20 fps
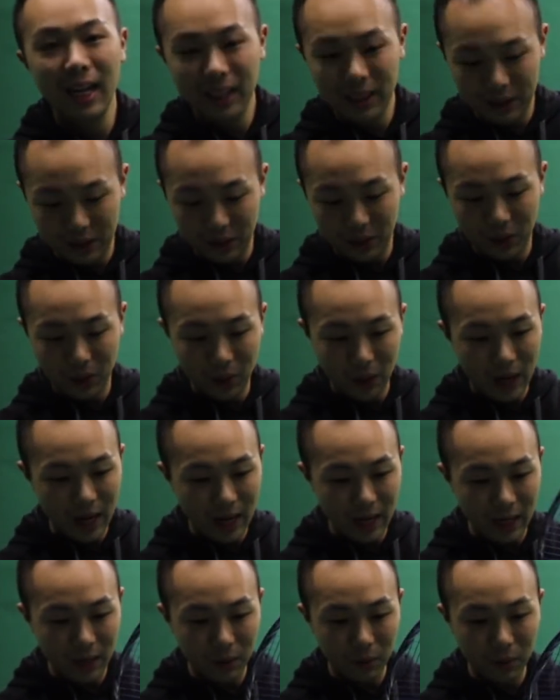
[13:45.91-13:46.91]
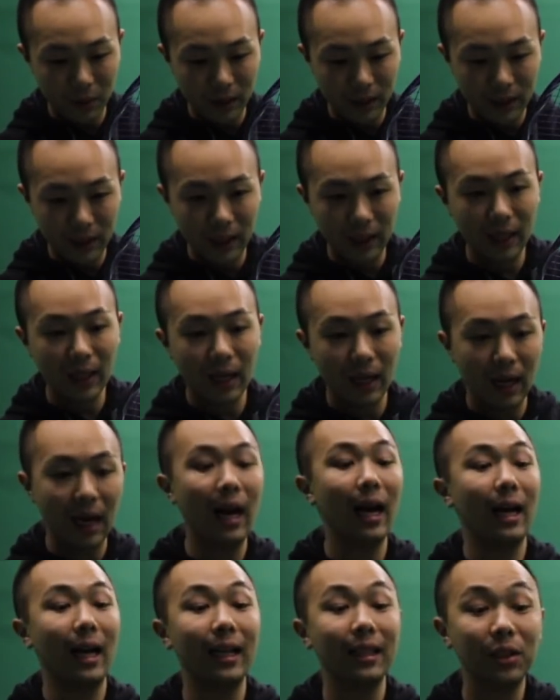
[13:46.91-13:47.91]
So
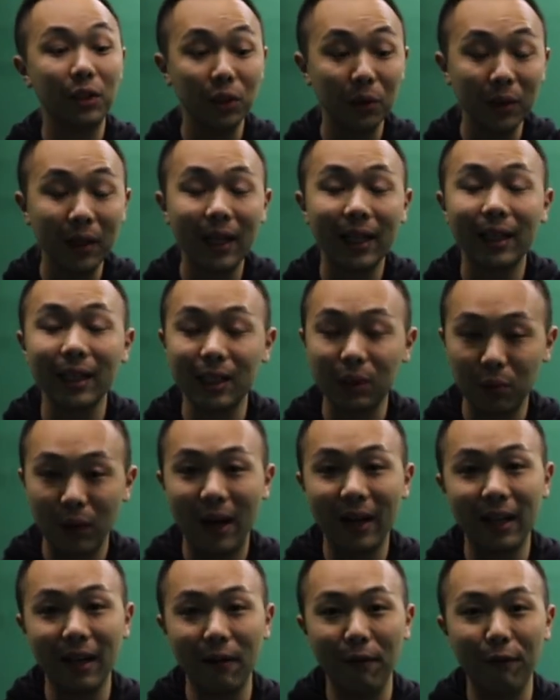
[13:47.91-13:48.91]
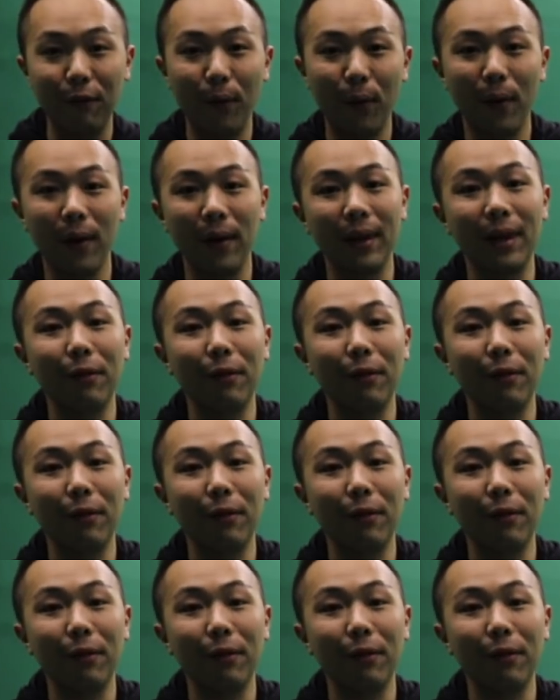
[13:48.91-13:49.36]
I do like this racket for